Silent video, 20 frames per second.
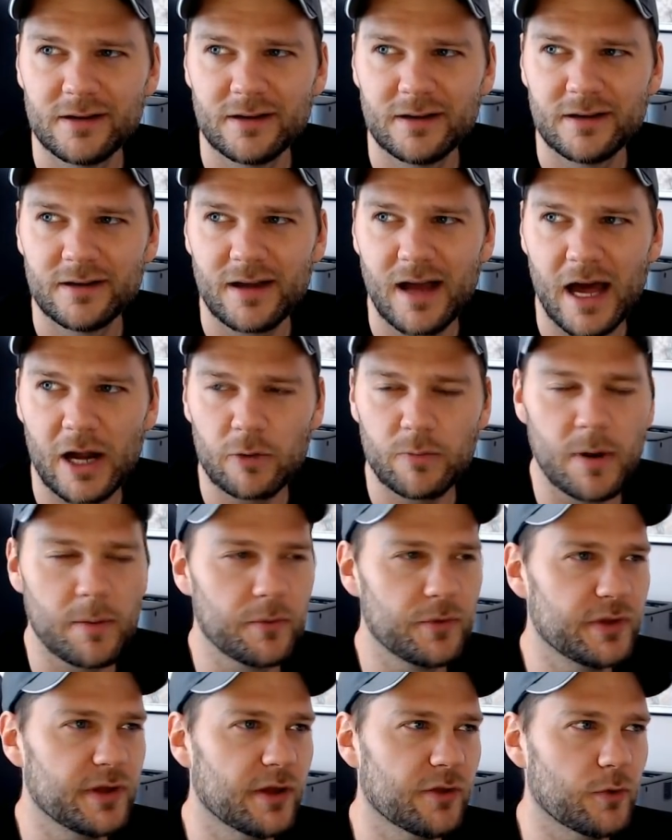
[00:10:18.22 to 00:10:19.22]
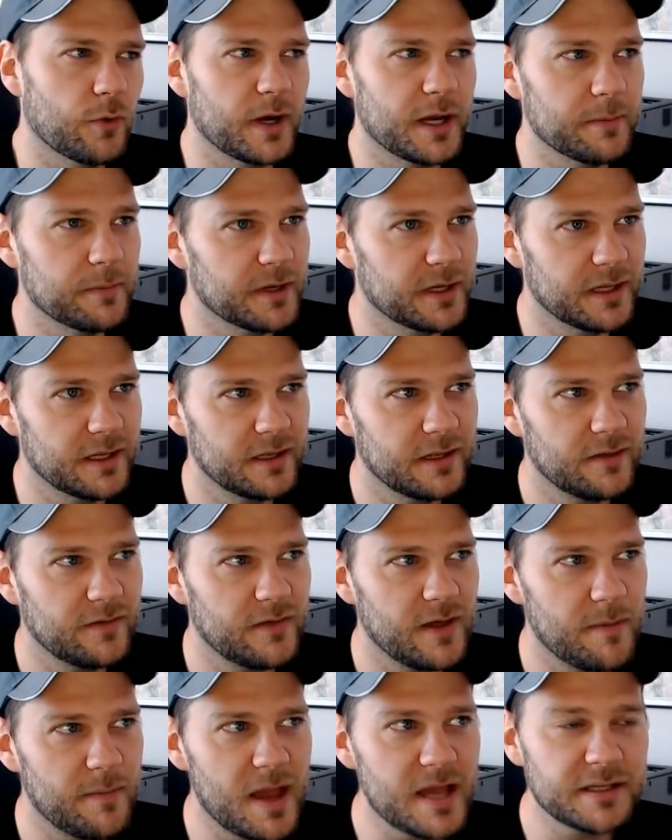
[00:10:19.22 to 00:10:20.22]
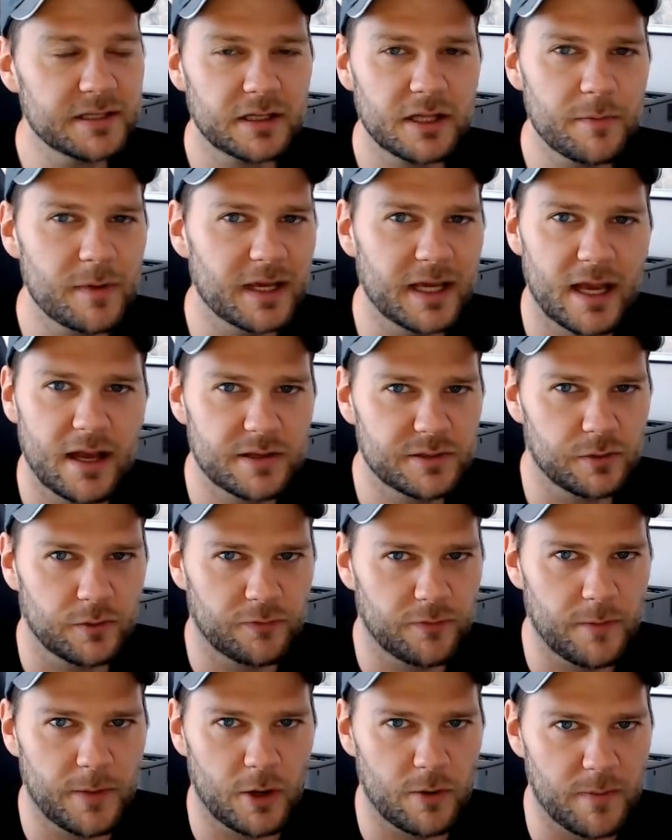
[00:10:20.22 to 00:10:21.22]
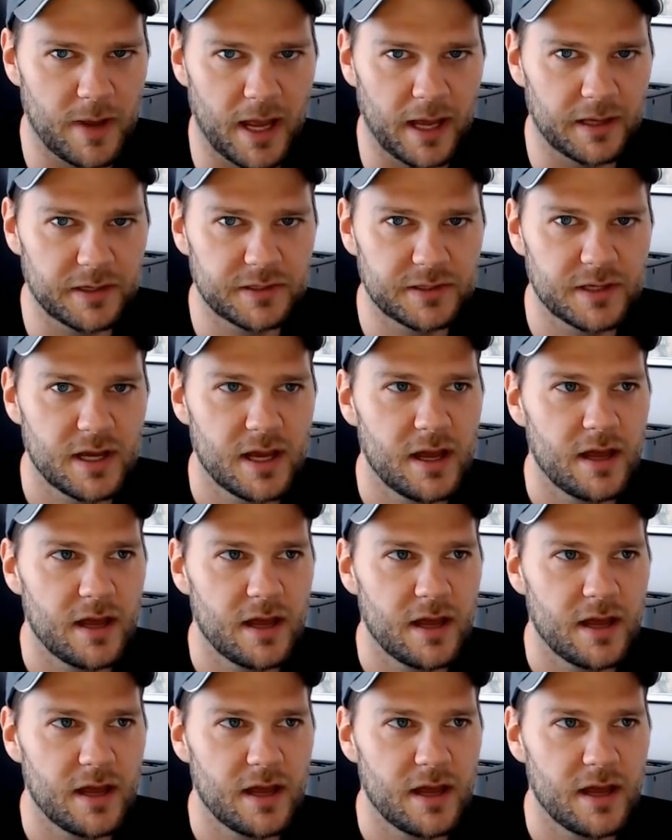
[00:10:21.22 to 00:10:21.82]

I don't remember the other way, but they've basically been canceled from their banks.